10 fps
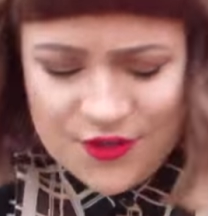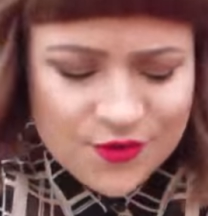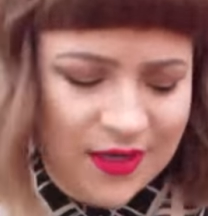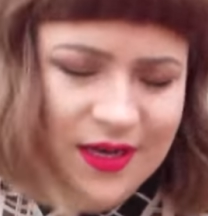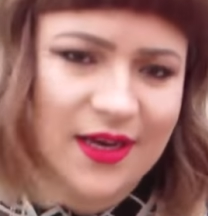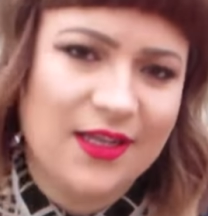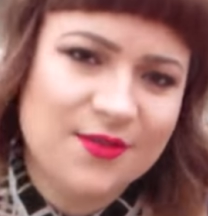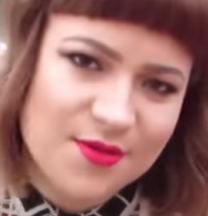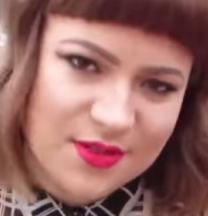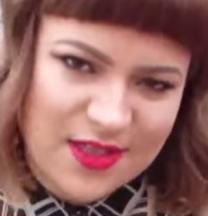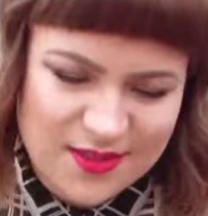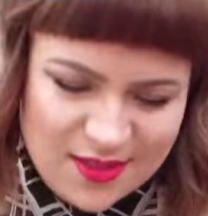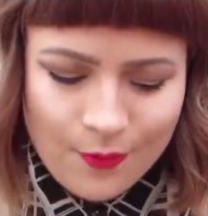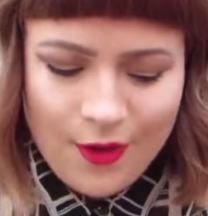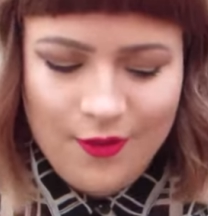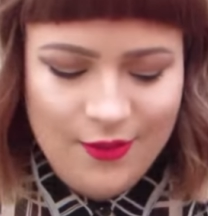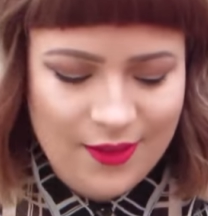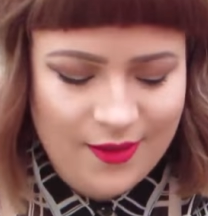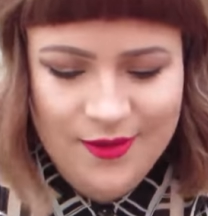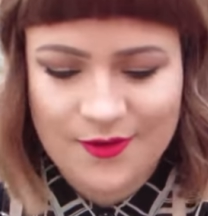they do get in it, I suppose it is worth it.